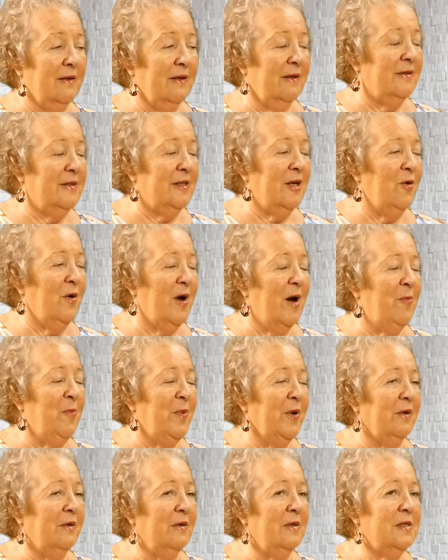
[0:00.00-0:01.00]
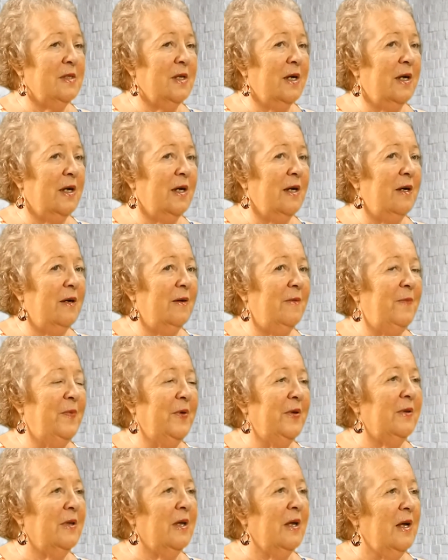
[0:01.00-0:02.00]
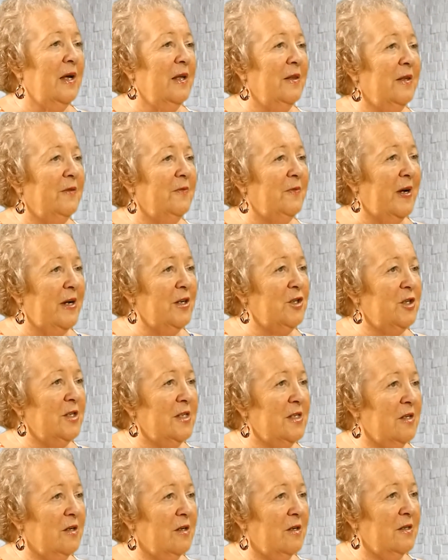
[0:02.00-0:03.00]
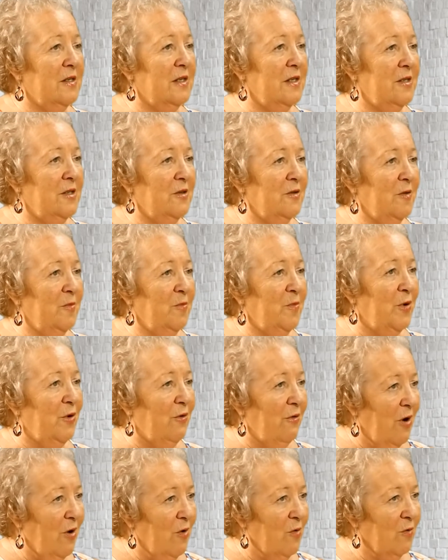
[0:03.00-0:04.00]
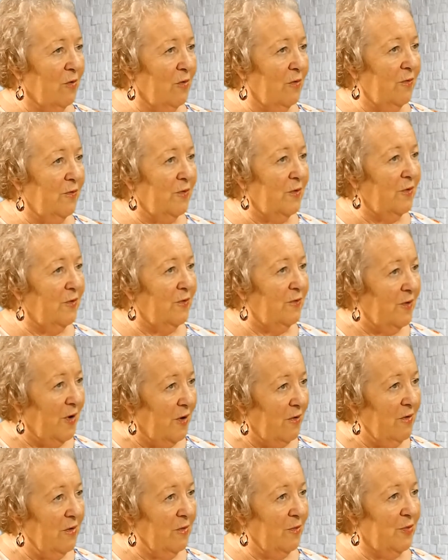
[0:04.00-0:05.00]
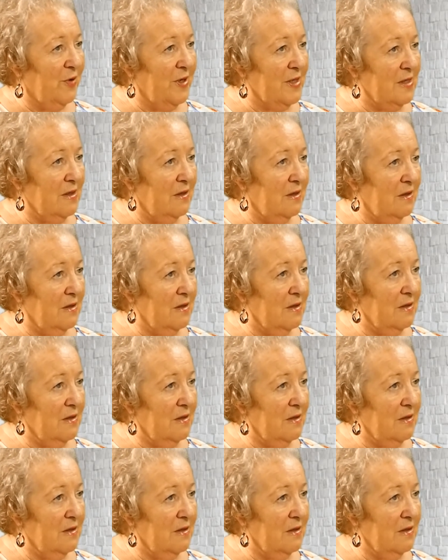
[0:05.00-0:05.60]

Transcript: so happens, that they've actually started doing parole for foreign prisoners.